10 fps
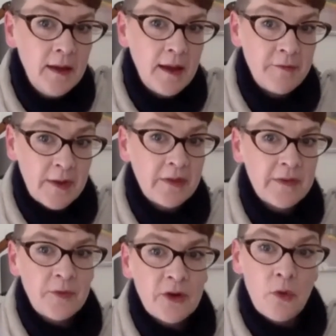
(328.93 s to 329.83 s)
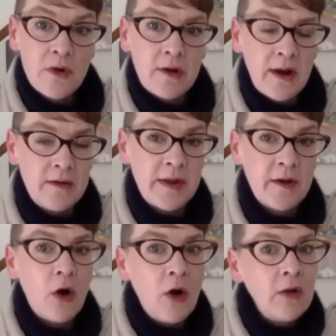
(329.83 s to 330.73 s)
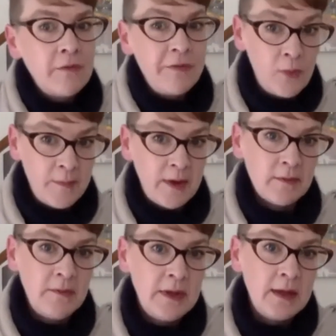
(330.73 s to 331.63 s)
In fact, the subject coordinator had invited all of the women